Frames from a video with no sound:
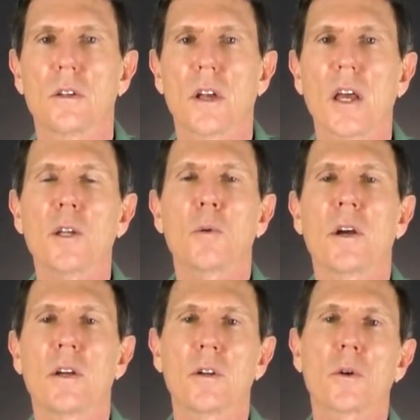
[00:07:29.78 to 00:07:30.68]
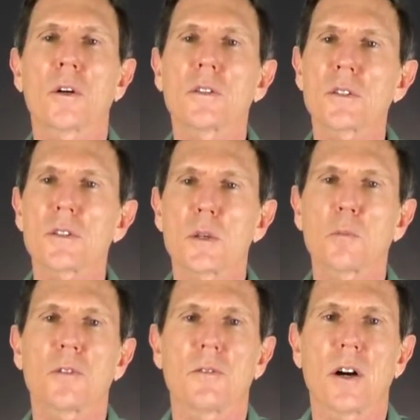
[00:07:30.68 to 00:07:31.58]
Anyway, in order to
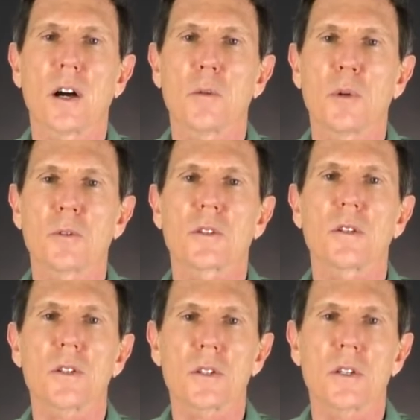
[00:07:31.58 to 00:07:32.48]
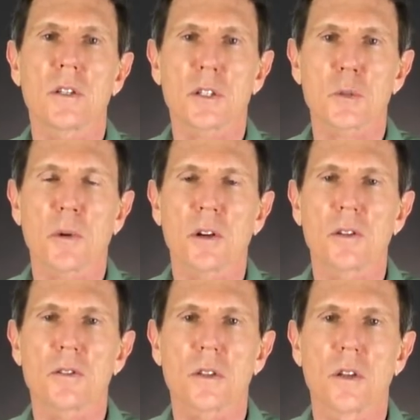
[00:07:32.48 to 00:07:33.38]
simplify both the listening
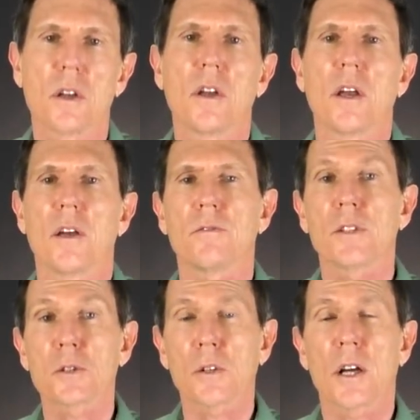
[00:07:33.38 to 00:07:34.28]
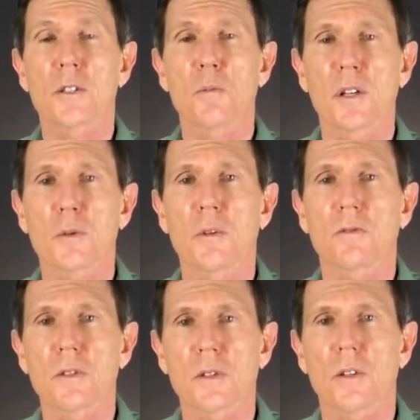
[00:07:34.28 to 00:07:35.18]
experience and visualize measurement
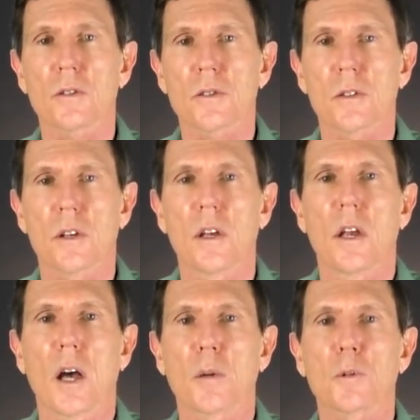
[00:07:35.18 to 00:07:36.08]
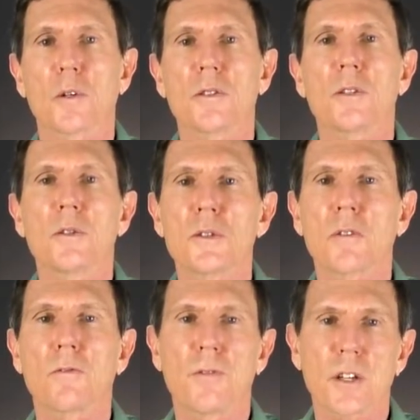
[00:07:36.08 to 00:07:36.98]
results, I'm going to use a
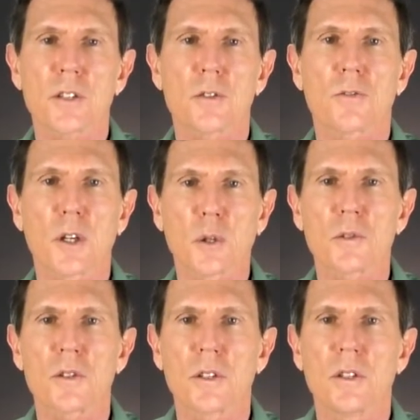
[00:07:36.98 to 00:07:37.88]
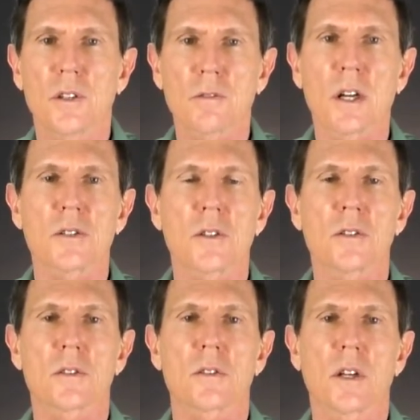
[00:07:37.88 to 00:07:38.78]
fixed frequency near
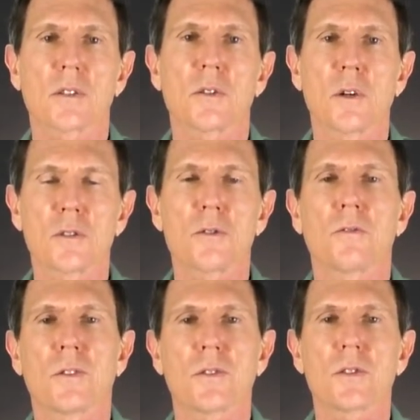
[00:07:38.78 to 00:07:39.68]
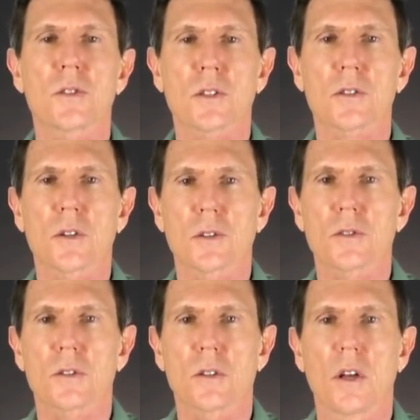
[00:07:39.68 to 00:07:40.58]
resonance at 256
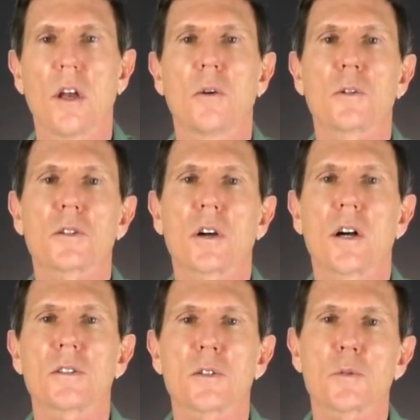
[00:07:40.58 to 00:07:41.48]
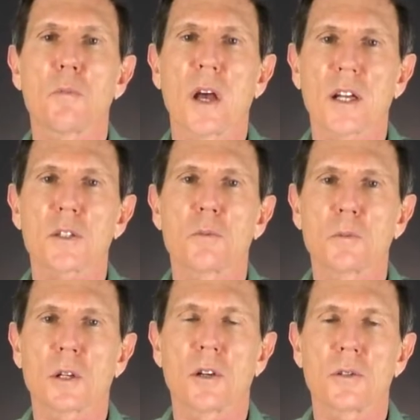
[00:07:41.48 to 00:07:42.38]
Hz, which causes maximum
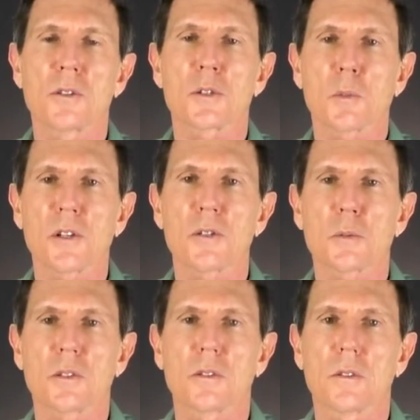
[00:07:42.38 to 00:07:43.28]
cone displacement.